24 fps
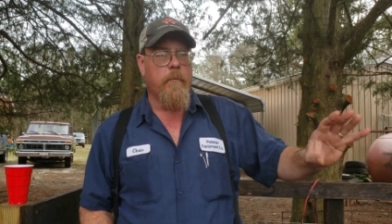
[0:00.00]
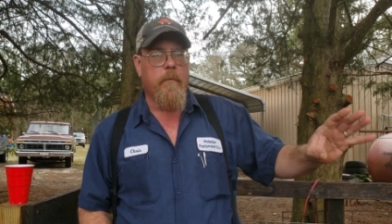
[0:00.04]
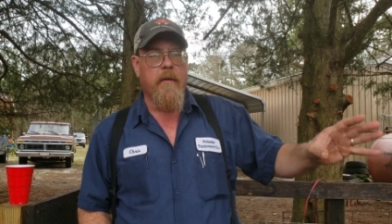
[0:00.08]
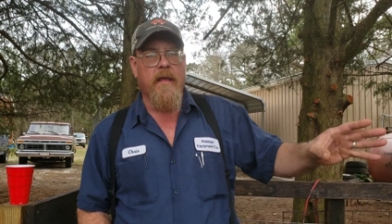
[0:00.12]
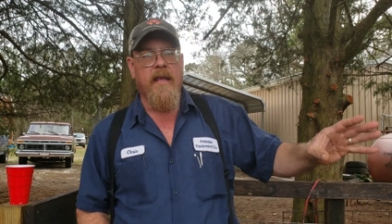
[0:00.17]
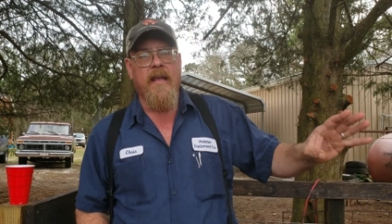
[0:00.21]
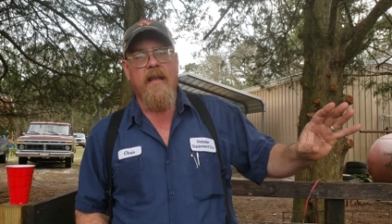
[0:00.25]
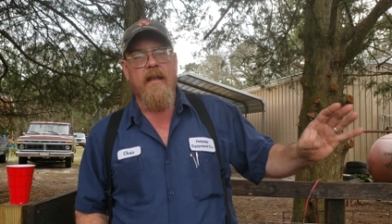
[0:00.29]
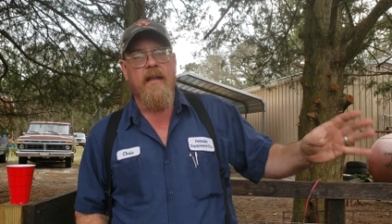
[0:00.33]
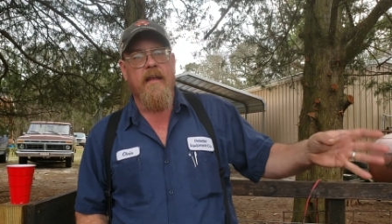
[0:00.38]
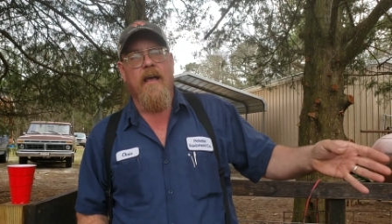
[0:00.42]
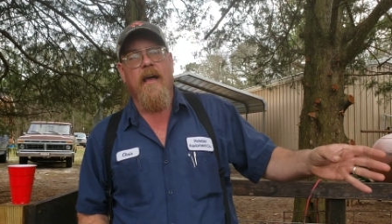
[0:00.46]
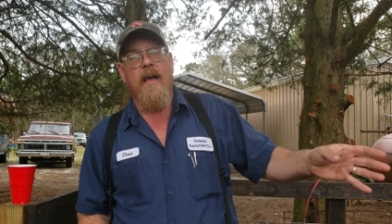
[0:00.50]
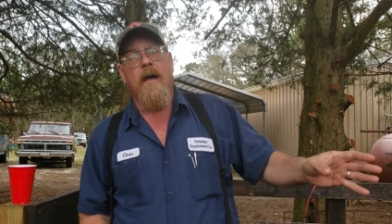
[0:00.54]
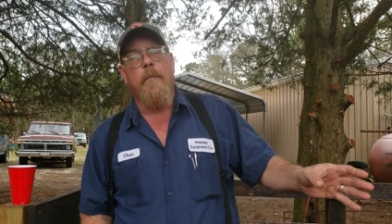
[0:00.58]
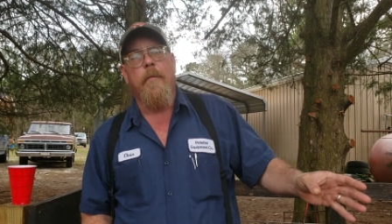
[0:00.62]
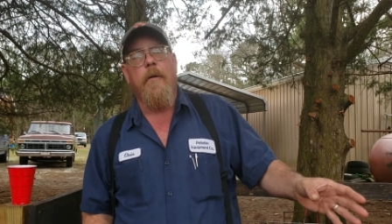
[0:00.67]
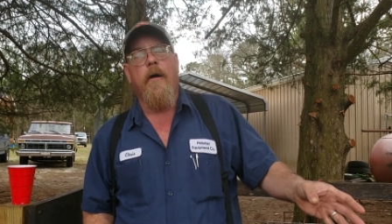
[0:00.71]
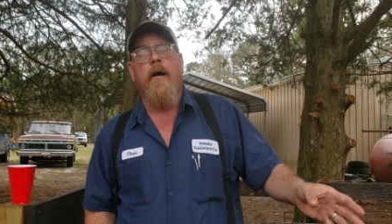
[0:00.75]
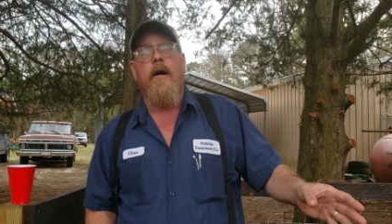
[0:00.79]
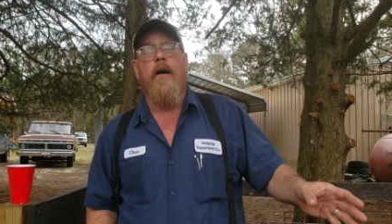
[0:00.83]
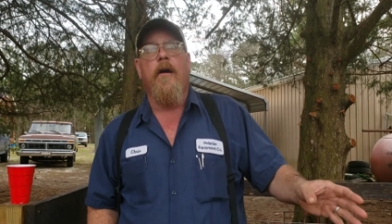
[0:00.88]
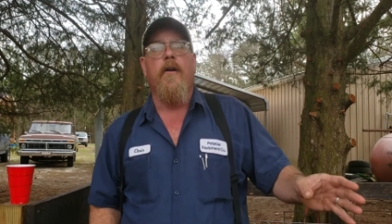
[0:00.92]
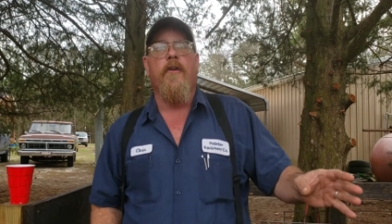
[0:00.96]
meat type
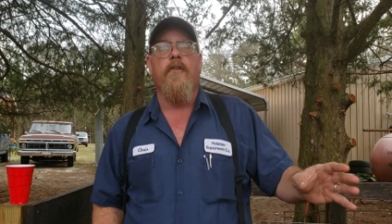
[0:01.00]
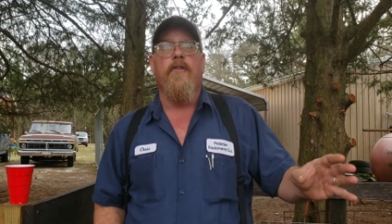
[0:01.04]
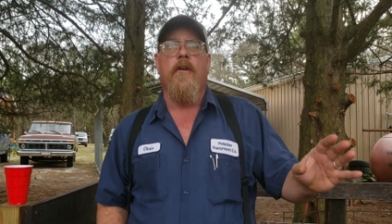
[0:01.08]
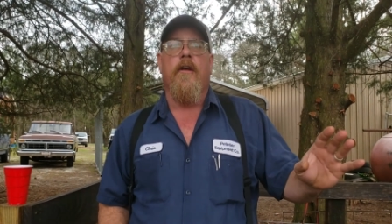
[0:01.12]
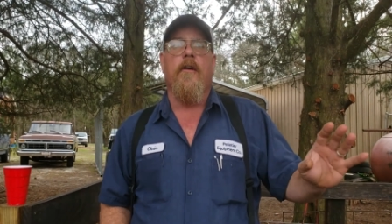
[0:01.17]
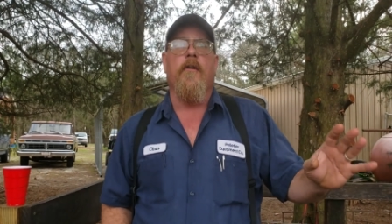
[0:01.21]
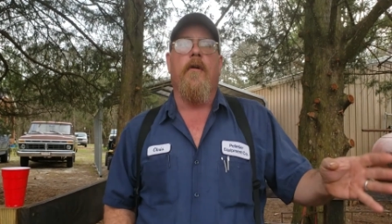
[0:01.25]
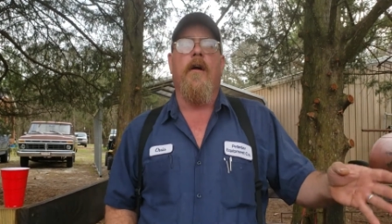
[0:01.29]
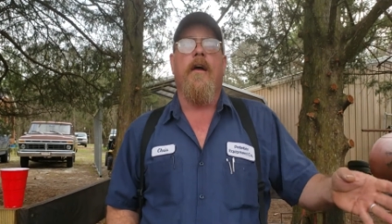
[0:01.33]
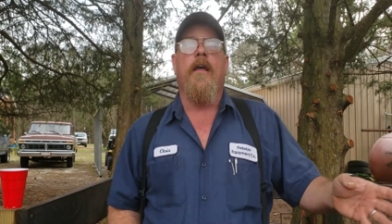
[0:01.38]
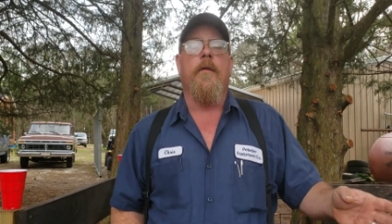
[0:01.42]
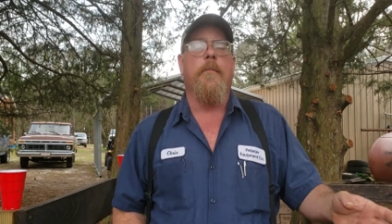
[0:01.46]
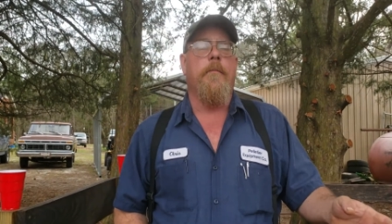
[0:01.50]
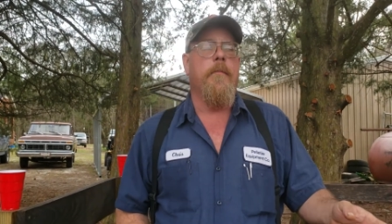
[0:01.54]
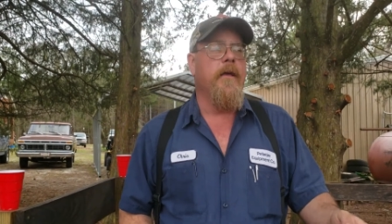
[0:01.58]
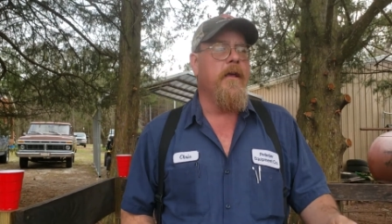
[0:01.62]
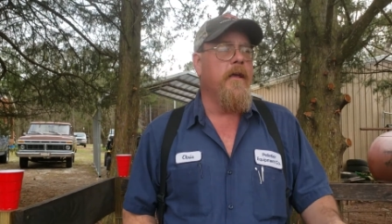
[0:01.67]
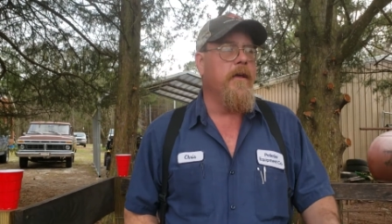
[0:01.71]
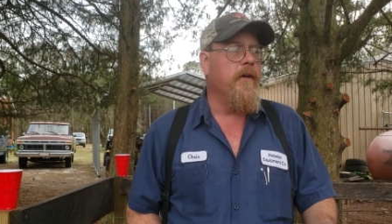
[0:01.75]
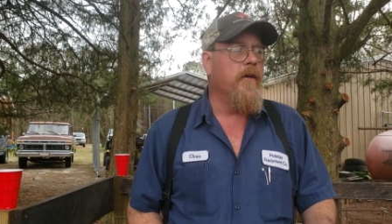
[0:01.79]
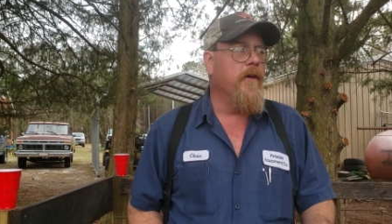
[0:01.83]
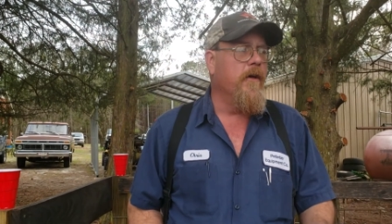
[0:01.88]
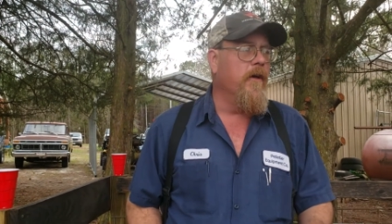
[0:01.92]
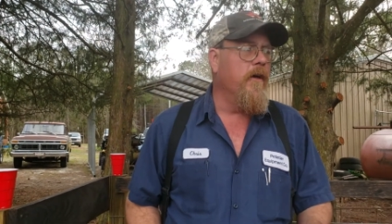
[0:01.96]
hogs, and they're going to have to
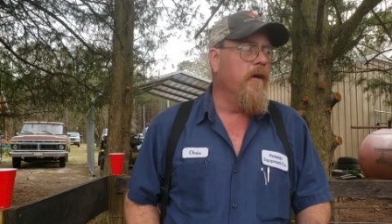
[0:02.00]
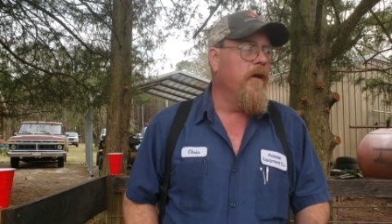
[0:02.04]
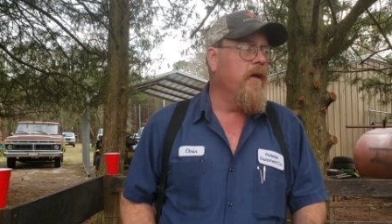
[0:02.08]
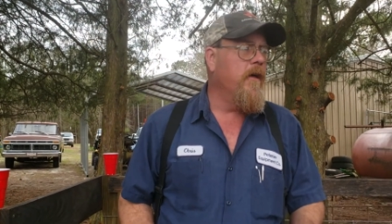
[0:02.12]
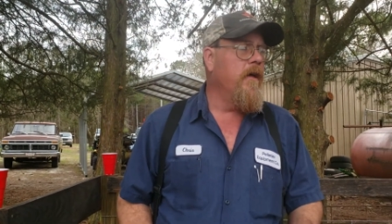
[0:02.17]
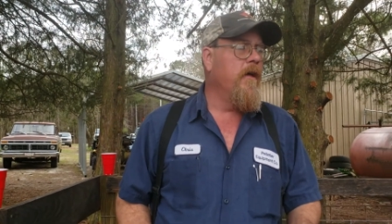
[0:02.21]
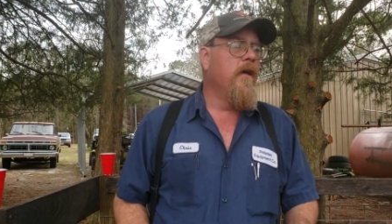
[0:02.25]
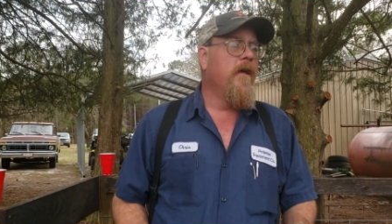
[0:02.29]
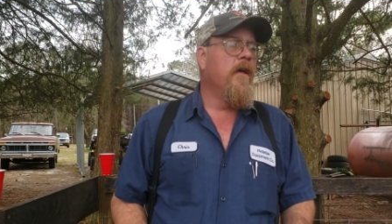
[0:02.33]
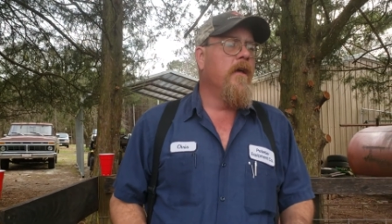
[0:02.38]
be cut.